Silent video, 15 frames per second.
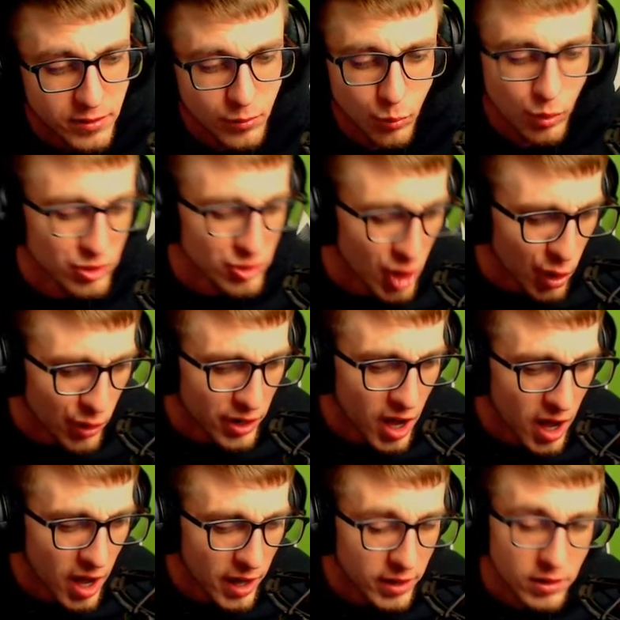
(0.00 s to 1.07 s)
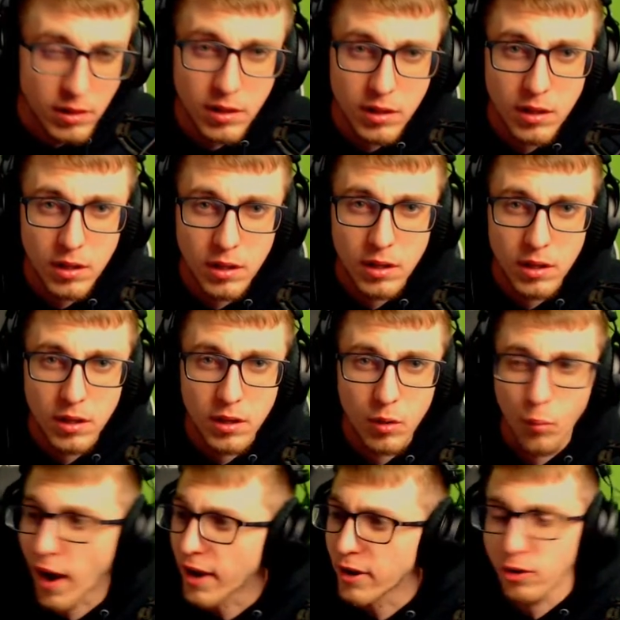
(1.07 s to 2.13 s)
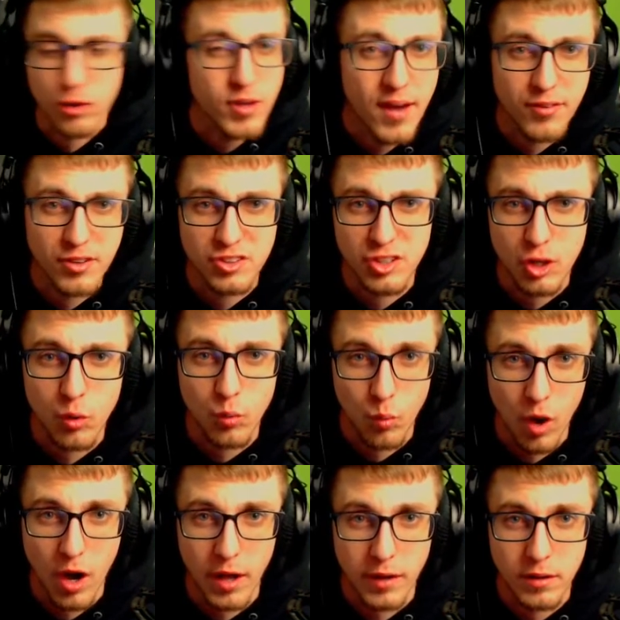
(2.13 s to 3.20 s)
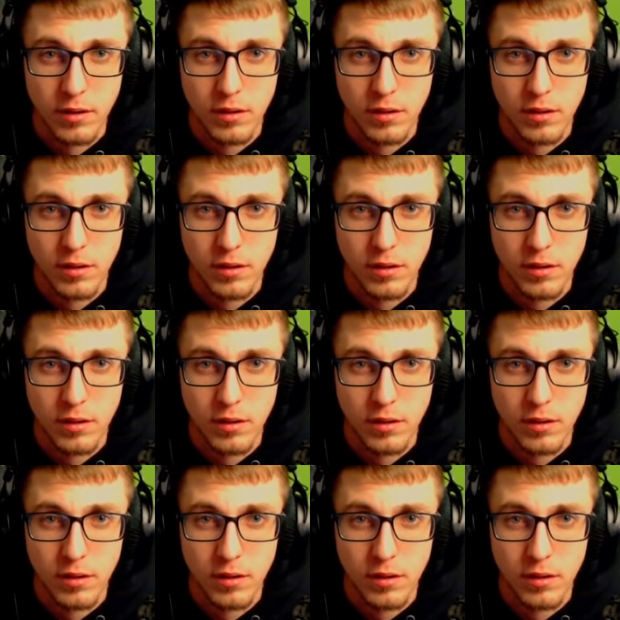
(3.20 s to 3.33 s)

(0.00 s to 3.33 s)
What's going on? Why don't you have a tier 1?